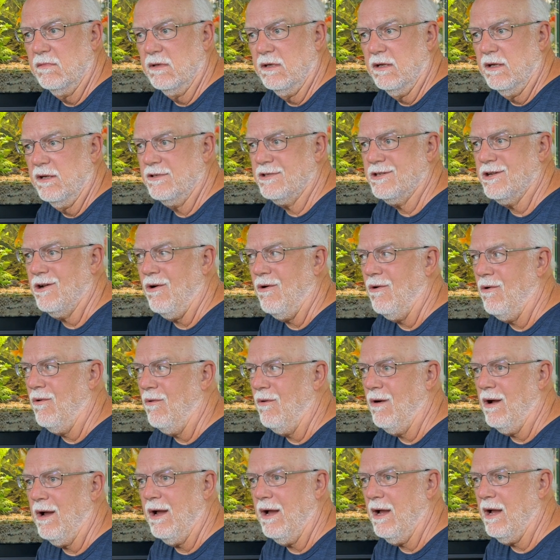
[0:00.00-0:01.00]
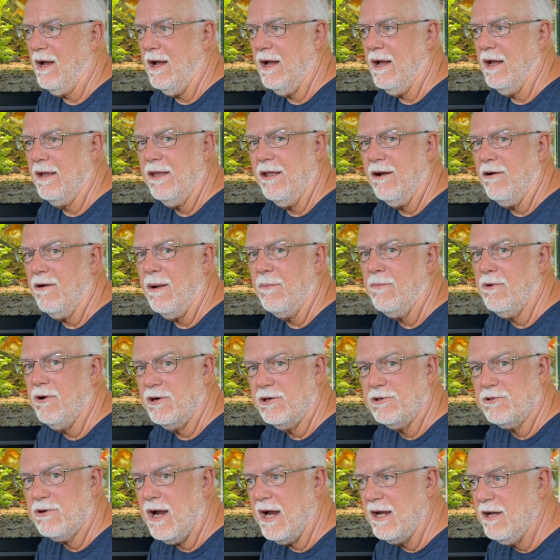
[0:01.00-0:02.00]
So, I'm going to
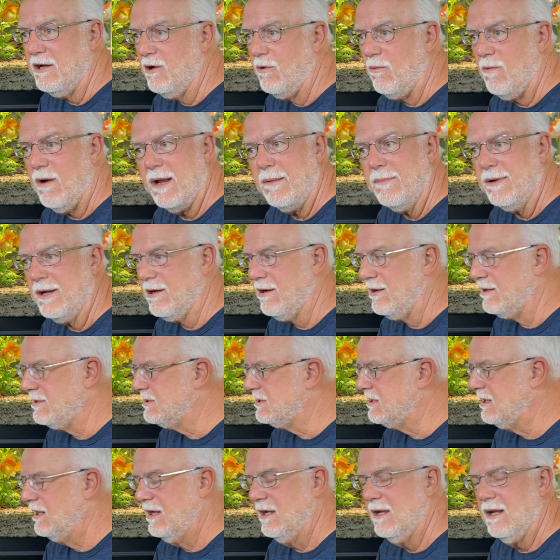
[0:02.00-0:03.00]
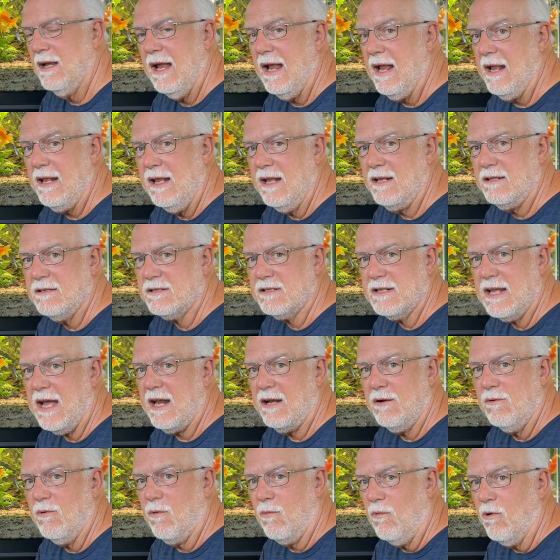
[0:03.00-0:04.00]
try your way because it's
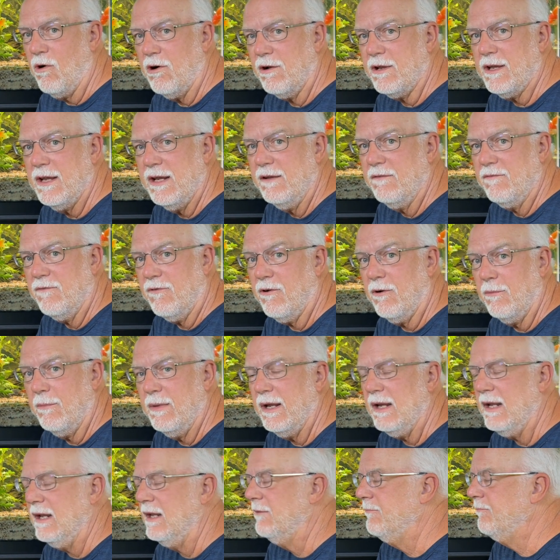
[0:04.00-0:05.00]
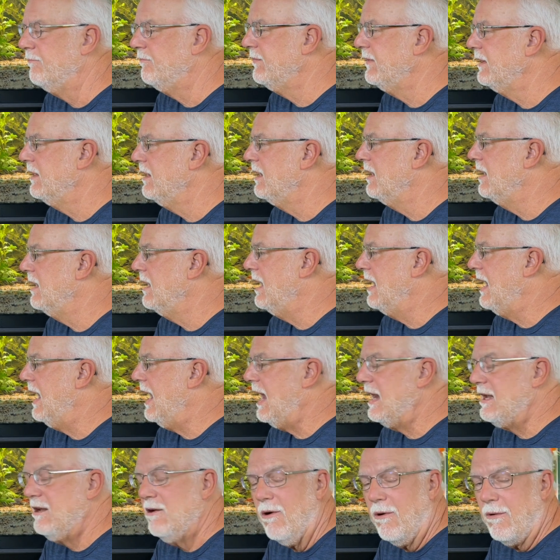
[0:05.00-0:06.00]
not working for me.
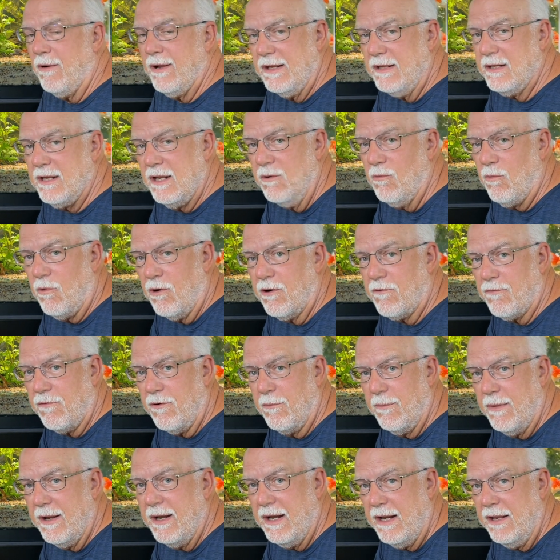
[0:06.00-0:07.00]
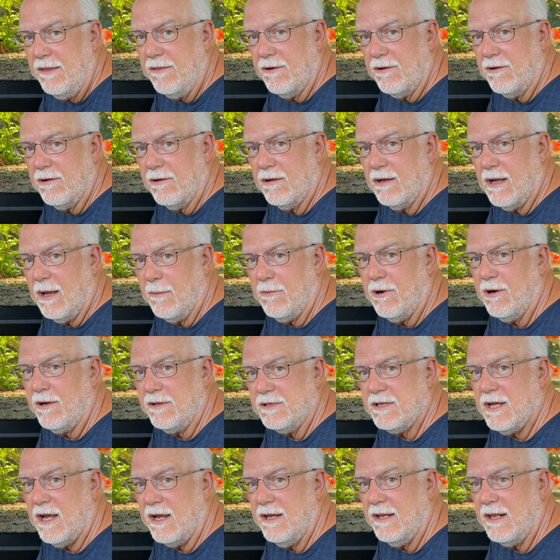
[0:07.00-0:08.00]
And no, it didn't work for me either. I'm going to
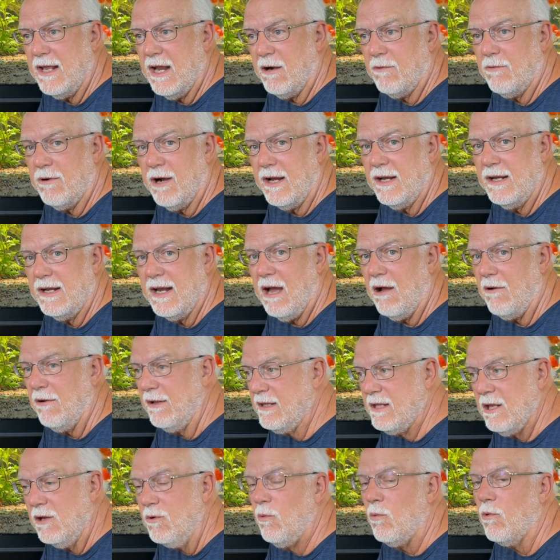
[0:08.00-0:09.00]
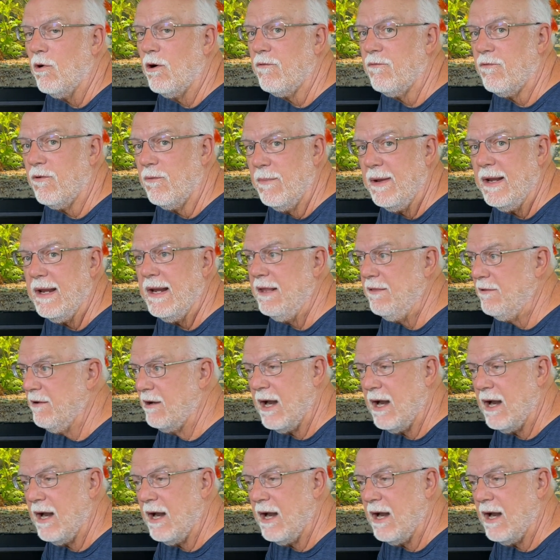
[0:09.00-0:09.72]
tell you that right now. It didn't work for me either.